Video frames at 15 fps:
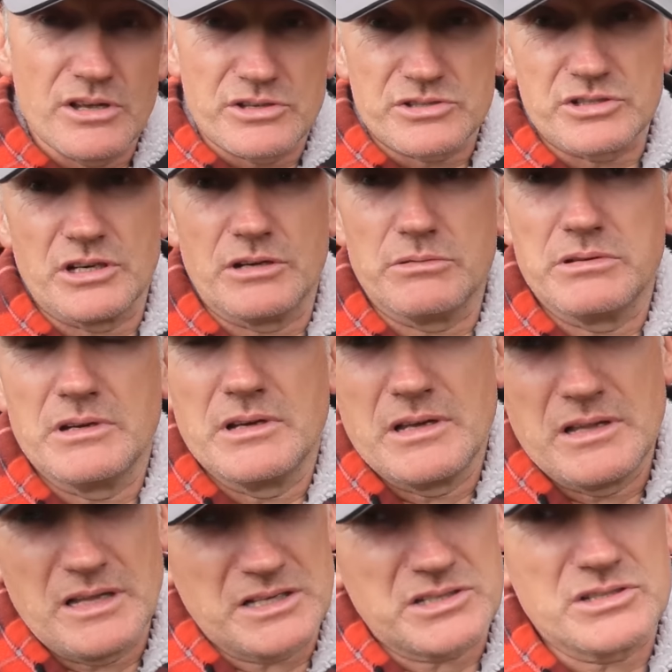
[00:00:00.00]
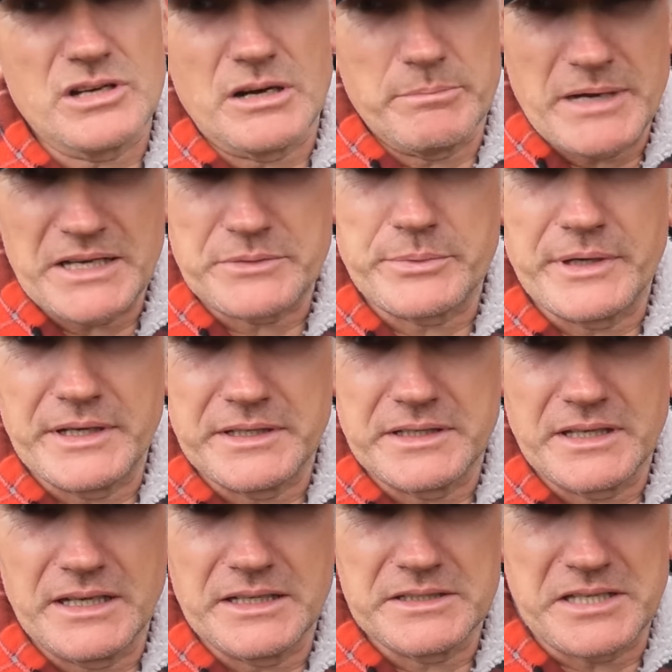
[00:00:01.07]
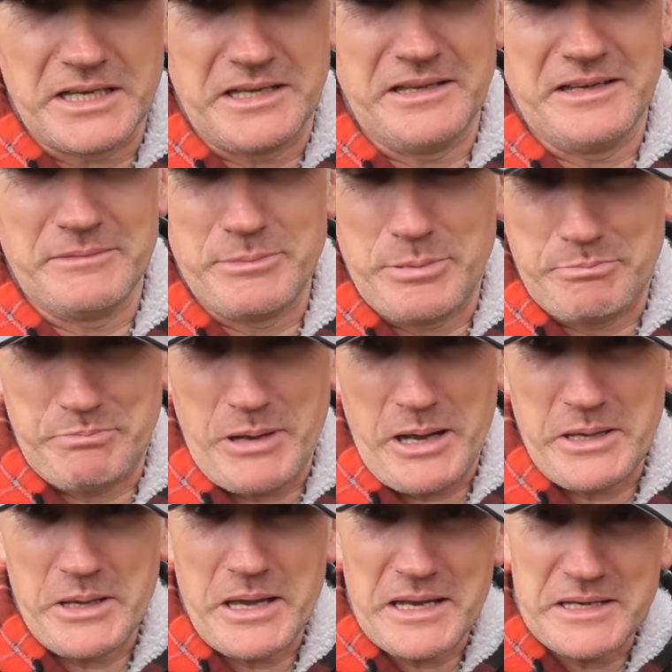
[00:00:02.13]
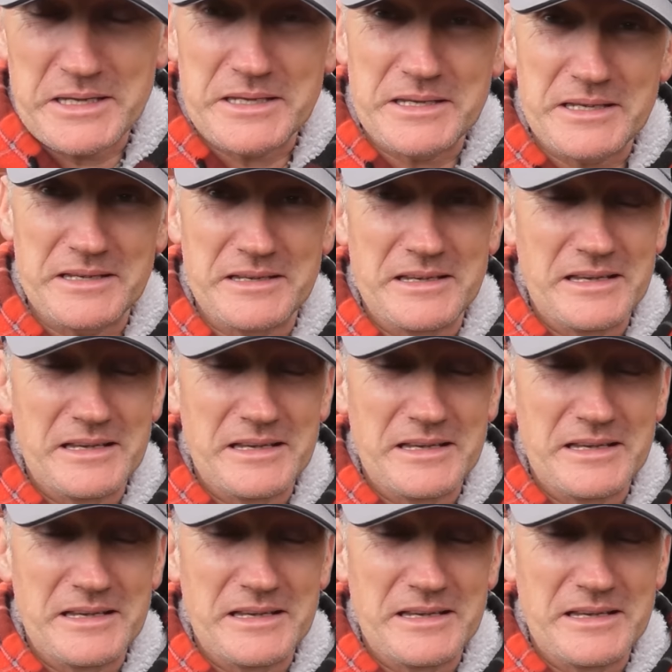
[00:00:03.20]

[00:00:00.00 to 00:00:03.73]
So that's not a bad weight, guys, by any